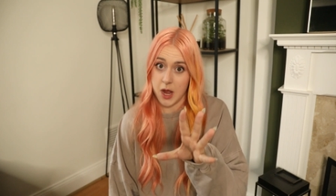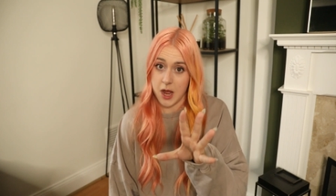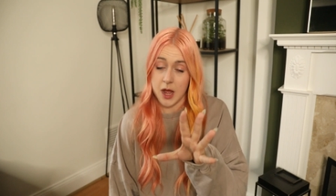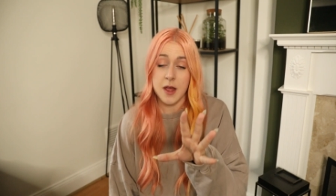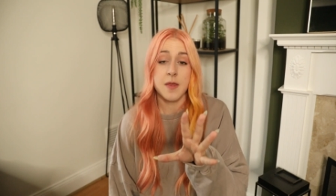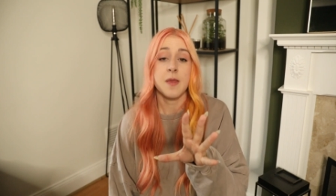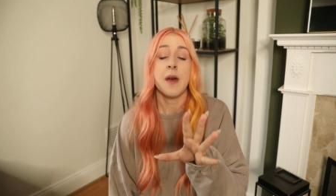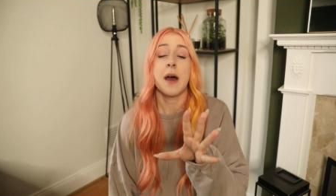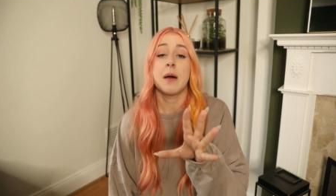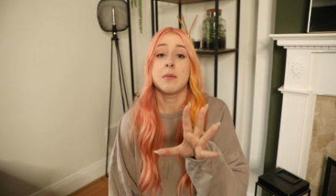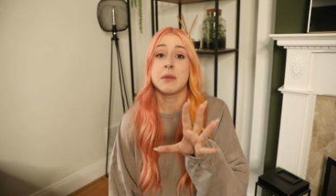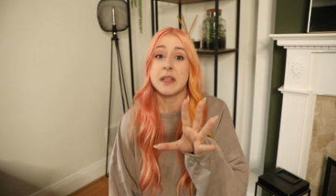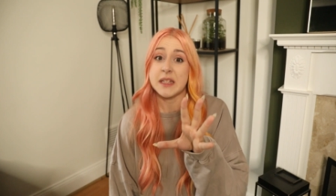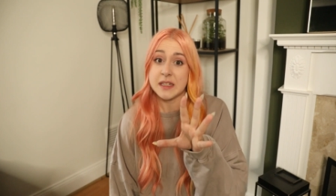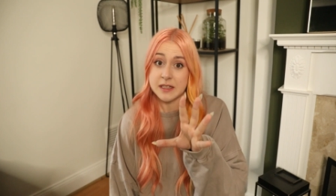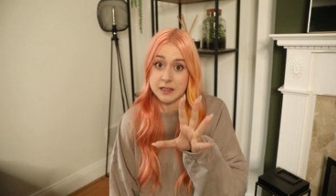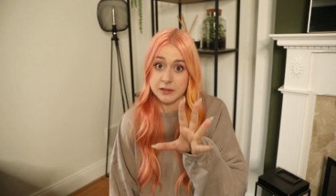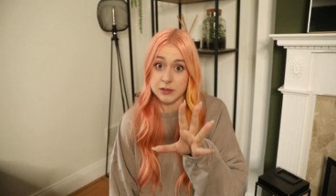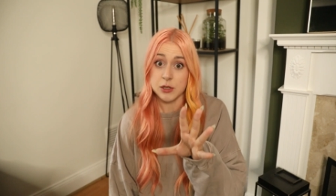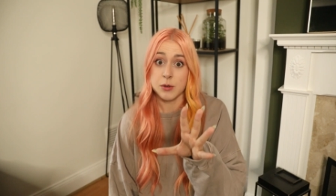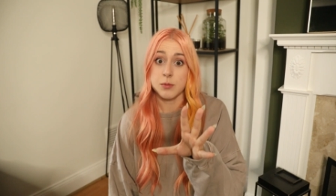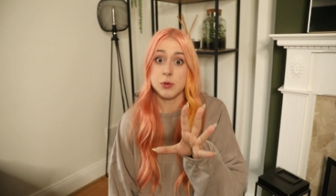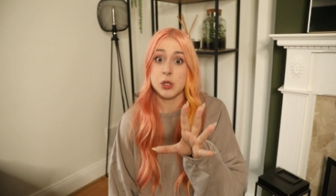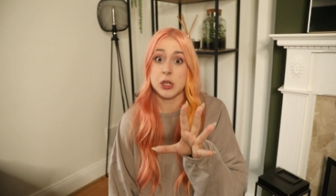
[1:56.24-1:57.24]
and that means
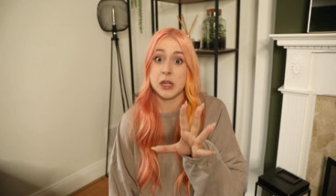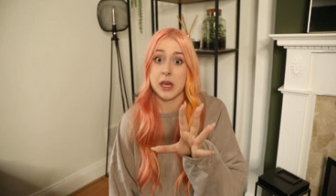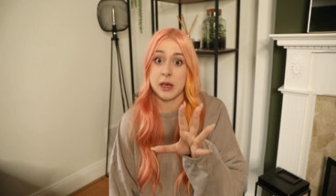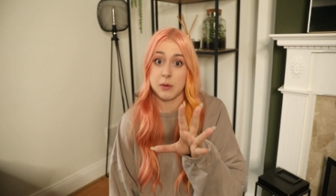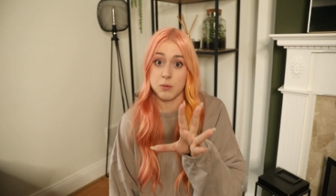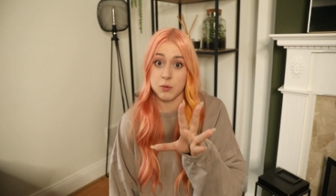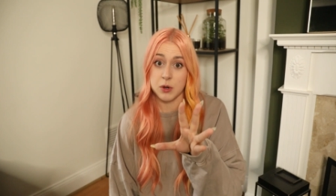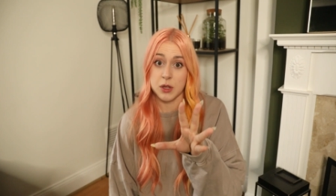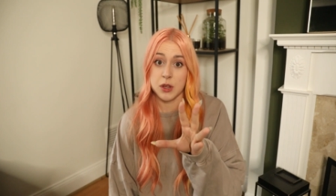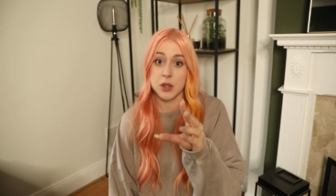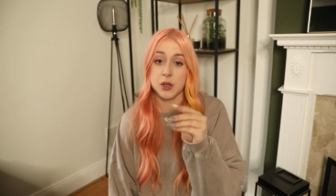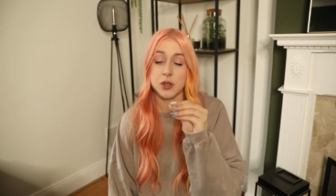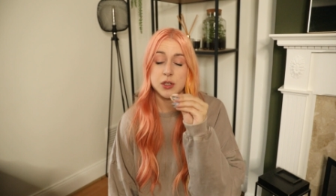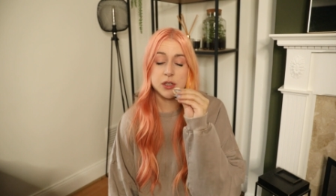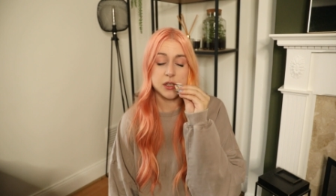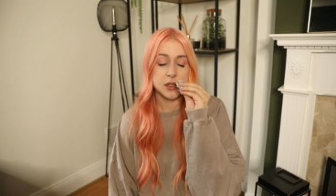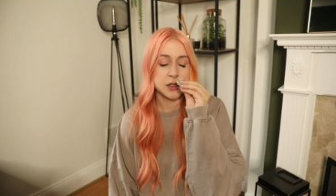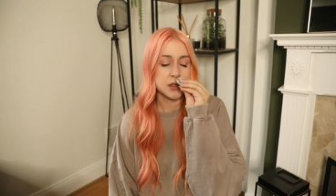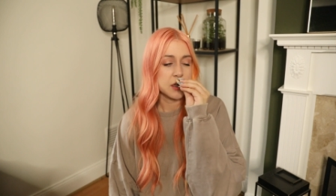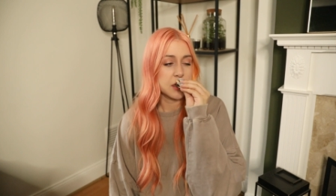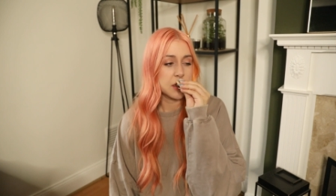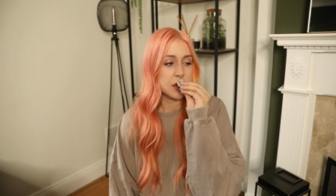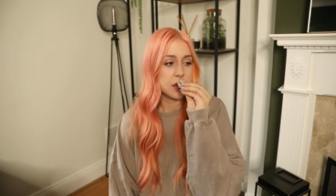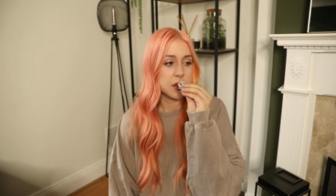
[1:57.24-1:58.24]
he's communicating with
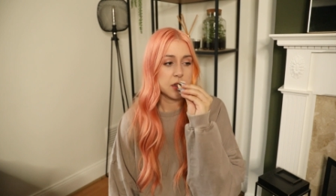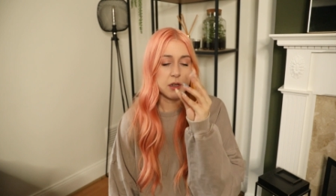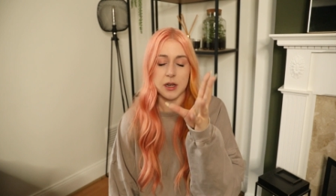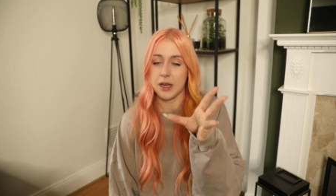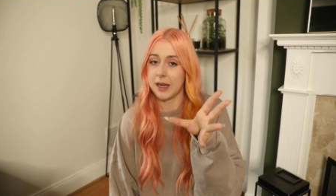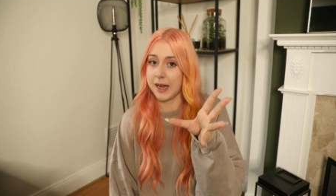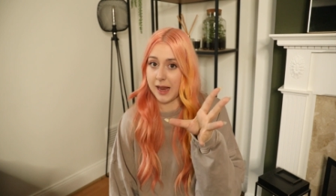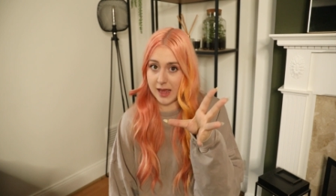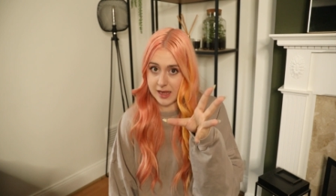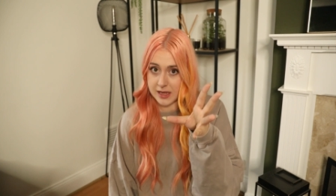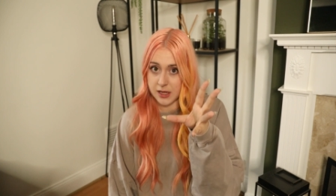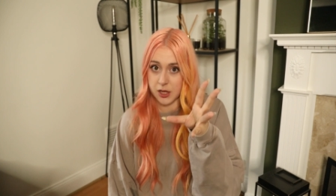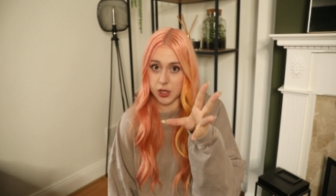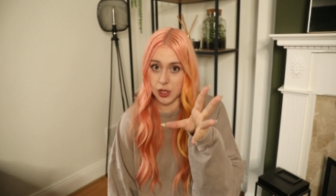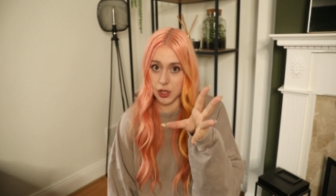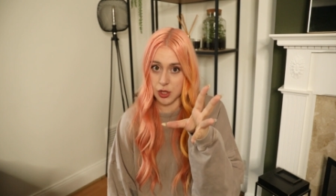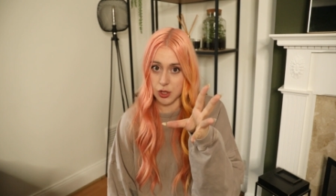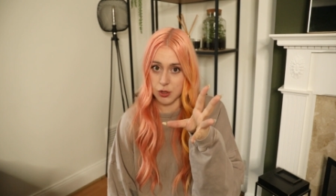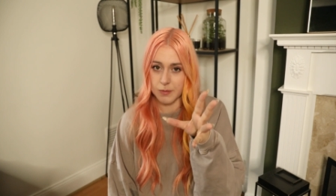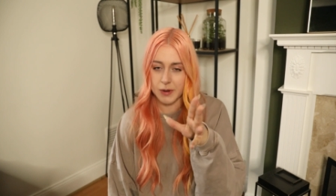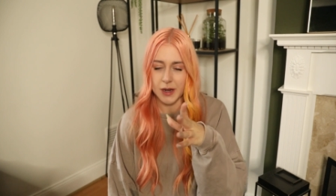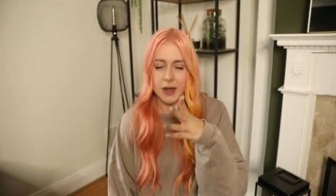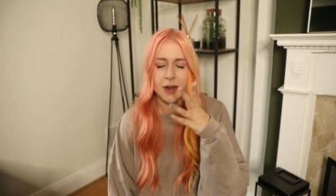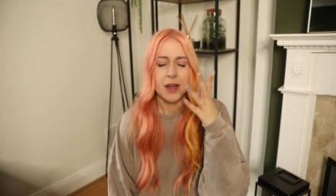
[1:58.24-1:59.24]
us like a
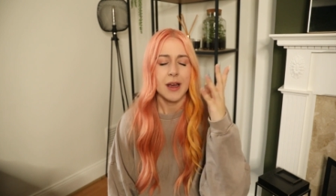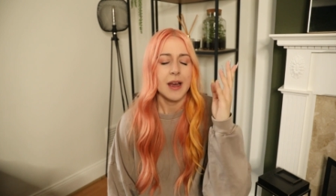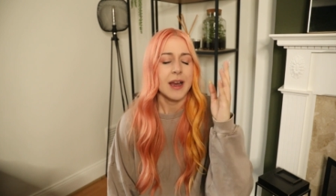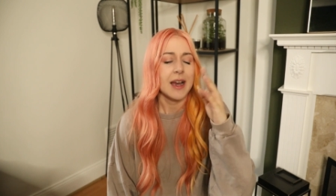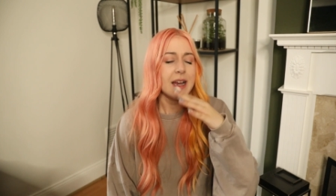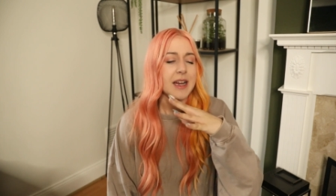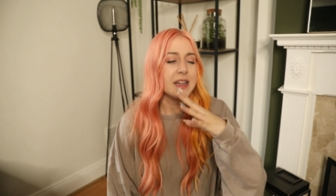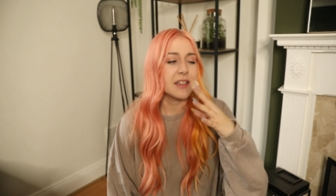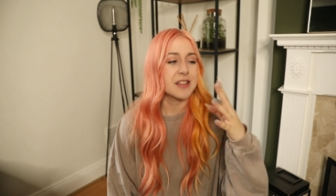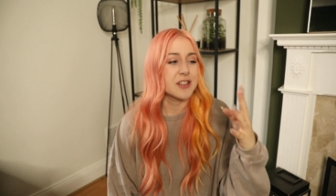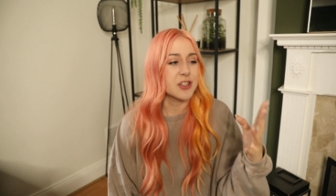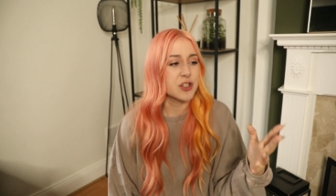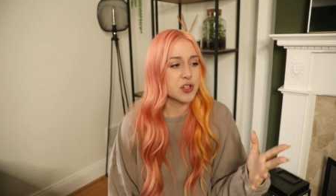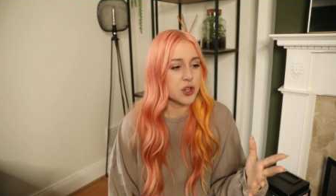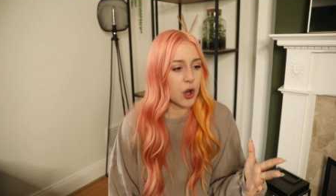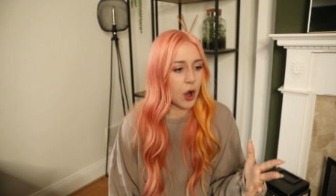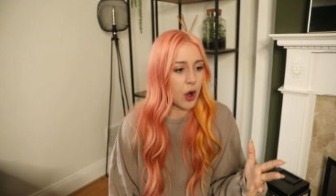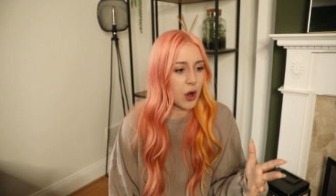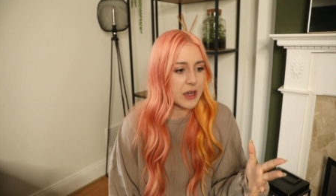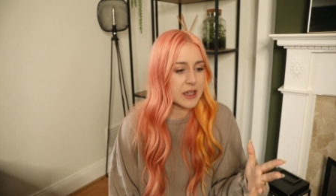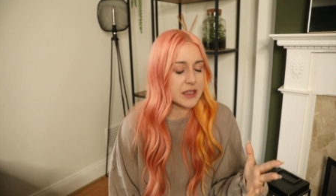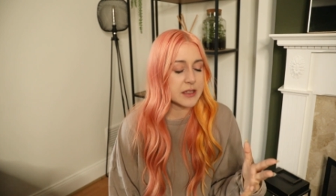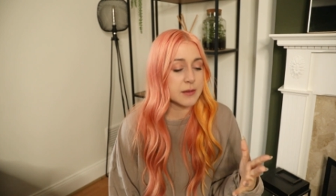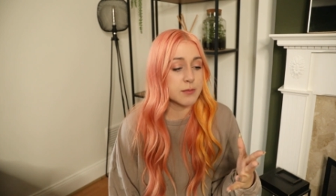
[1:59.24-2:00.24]
human. It's
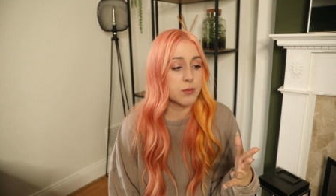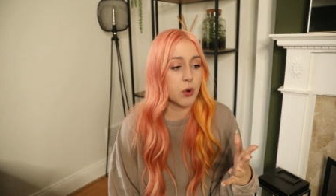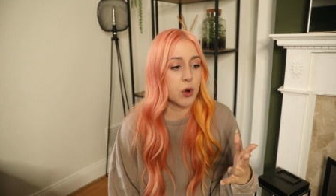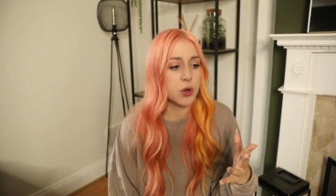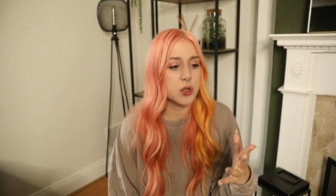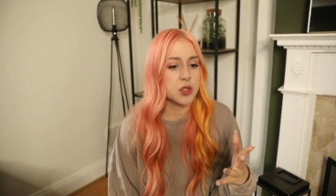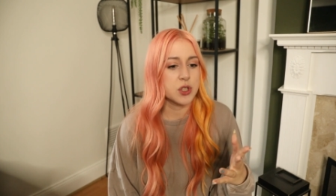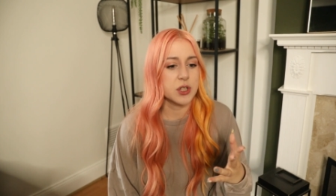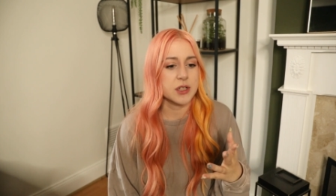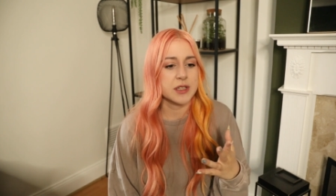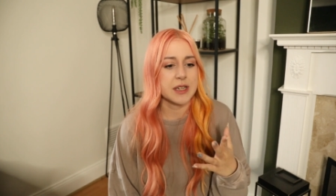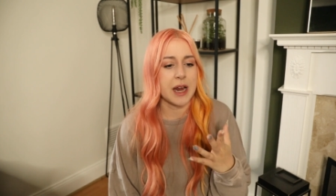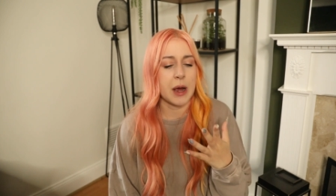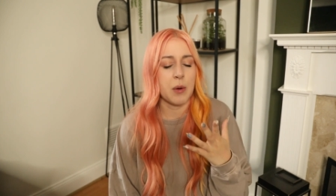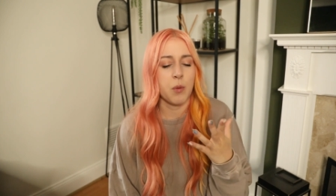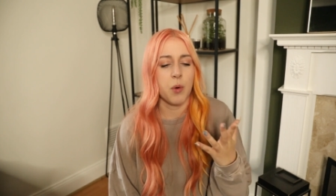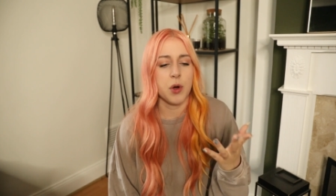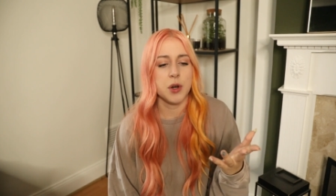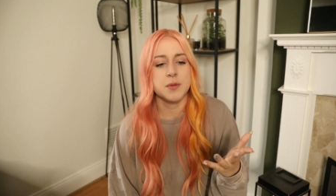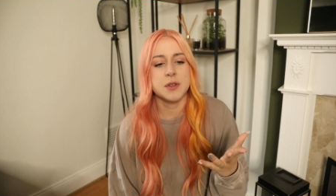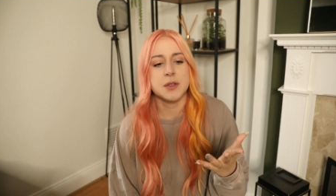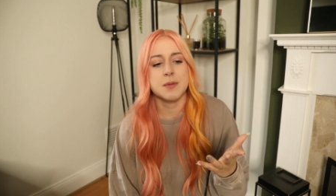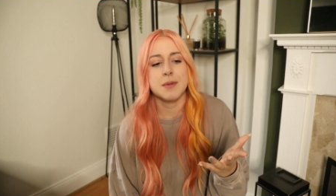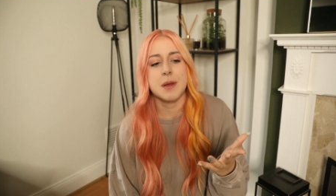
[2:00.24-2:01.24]
not, it's more just, I
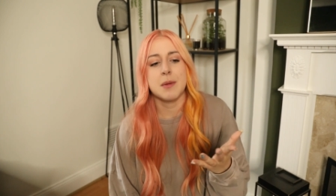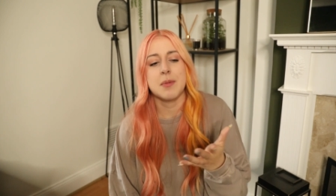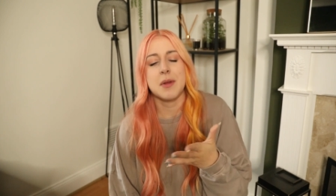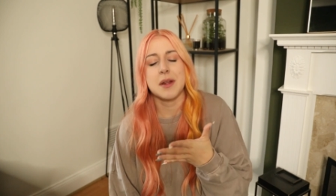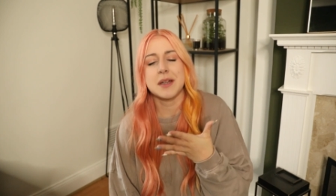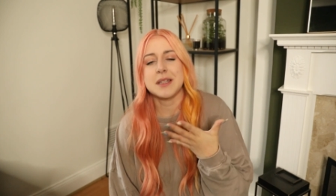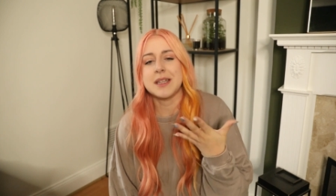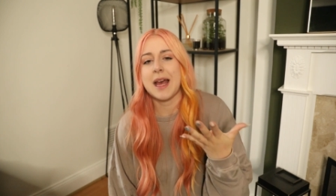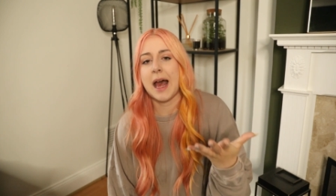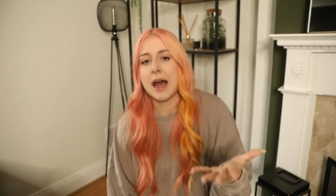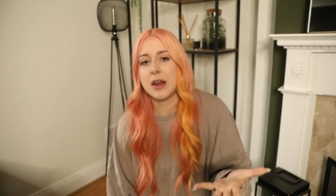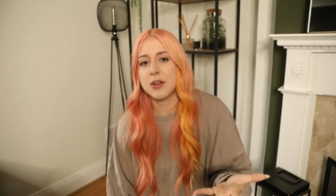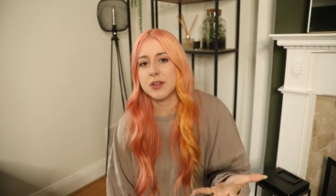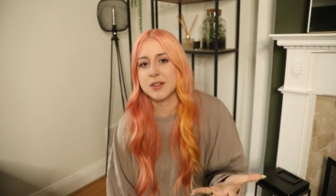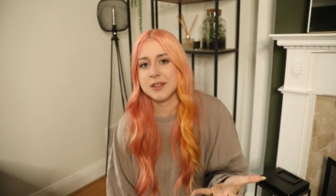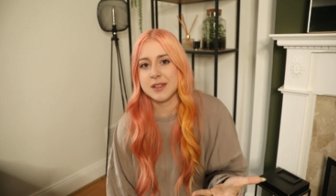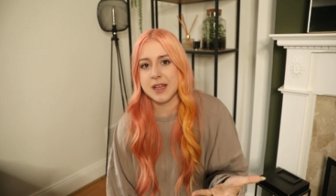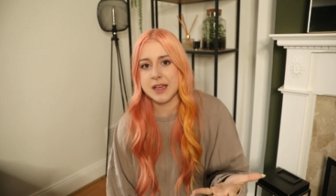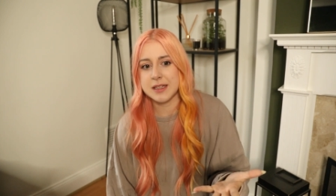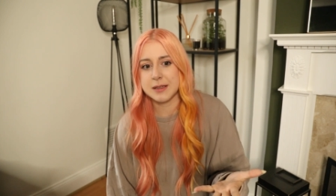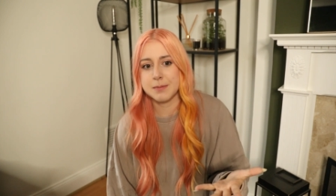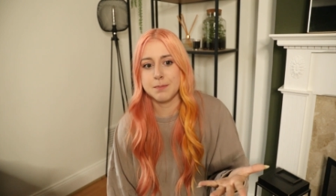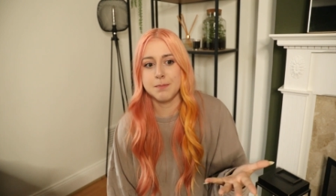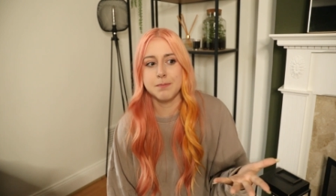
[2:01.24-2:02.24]
want him to be able to tell us
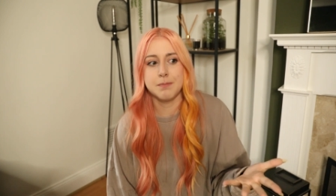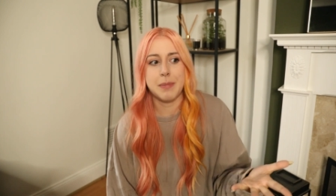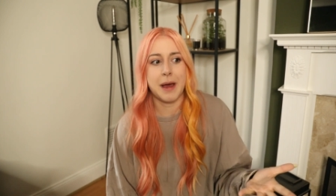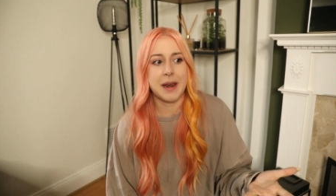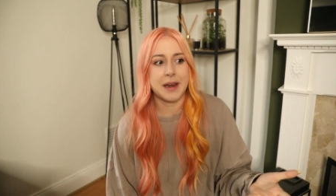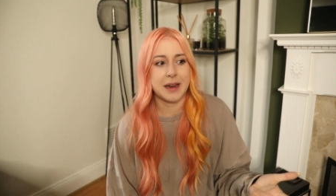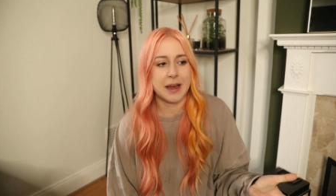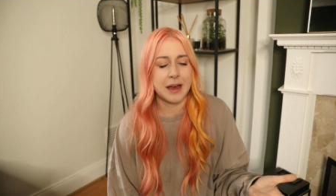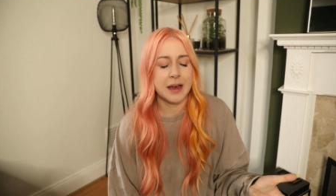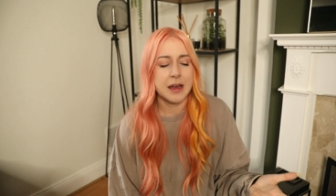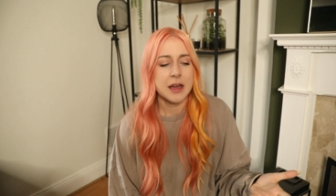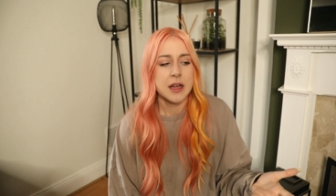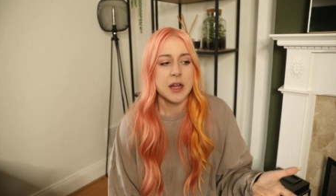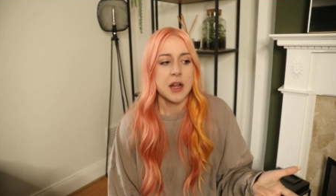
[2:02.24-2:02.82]
things better